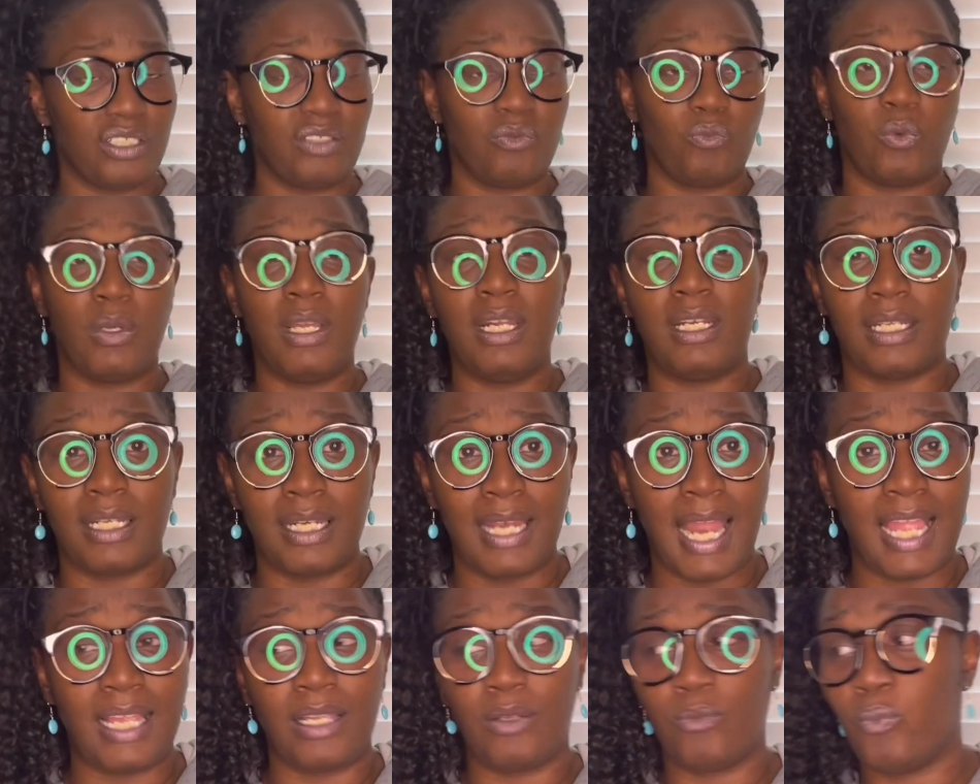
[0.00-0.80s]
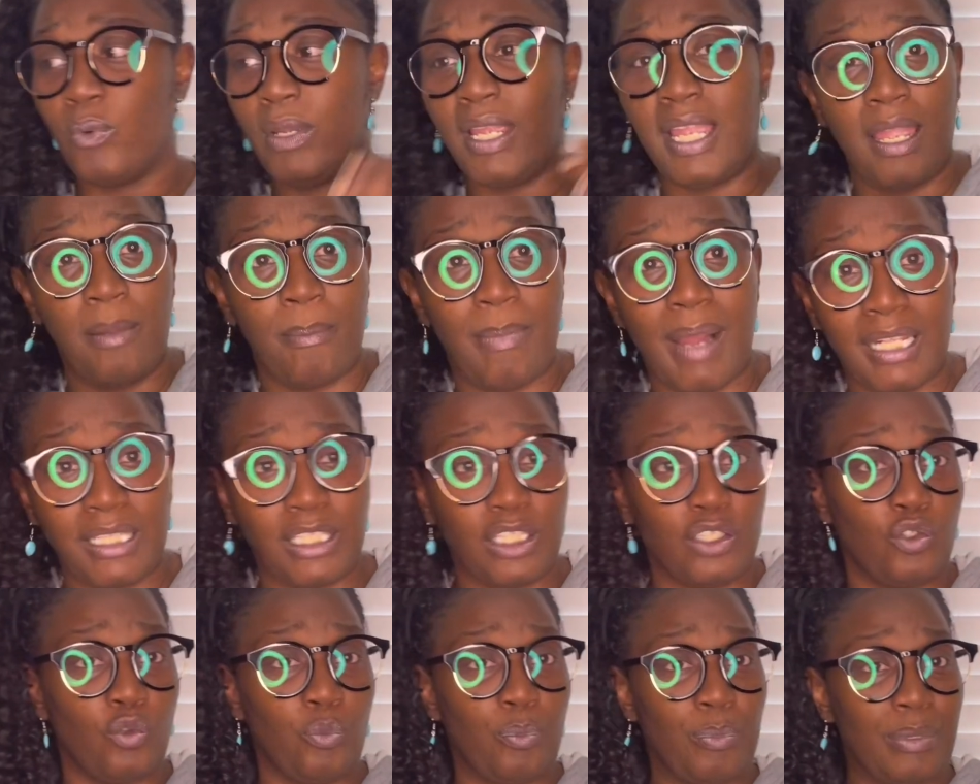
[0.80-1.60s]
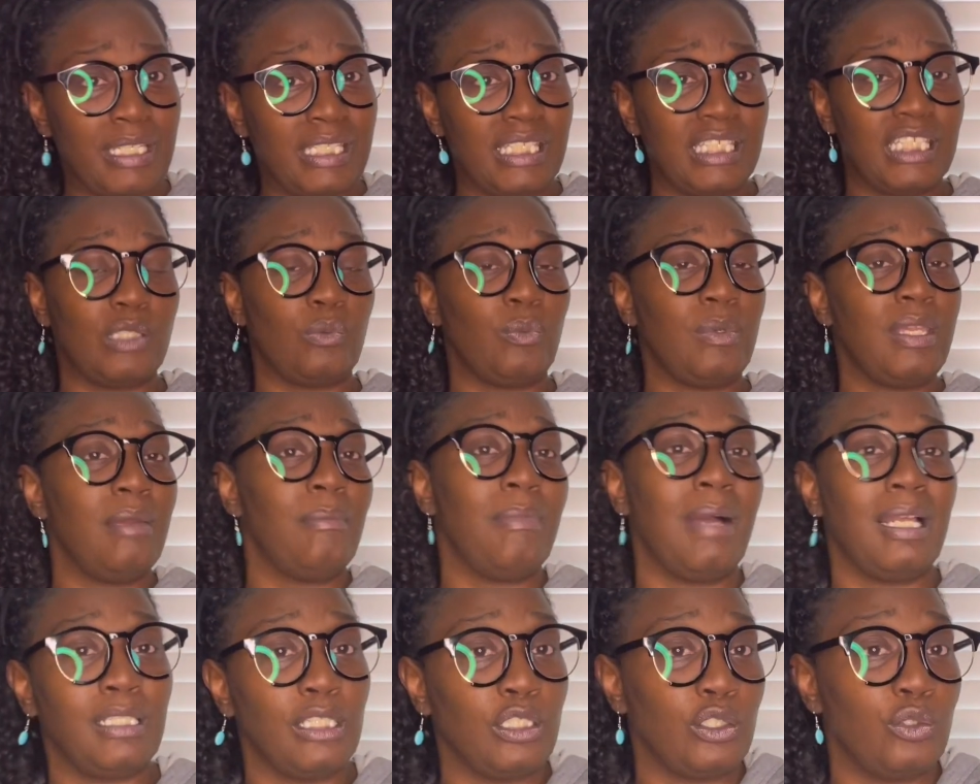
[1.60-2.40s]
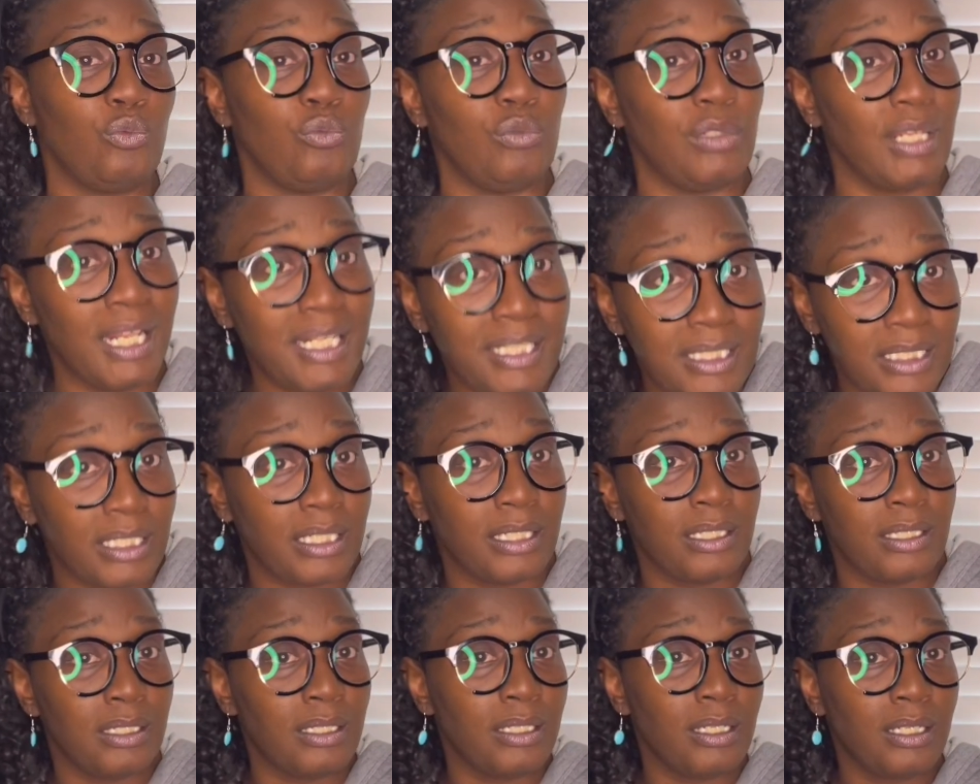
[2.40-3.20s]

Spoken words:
Like, we ain't about to do business. We ain't about to do nothing.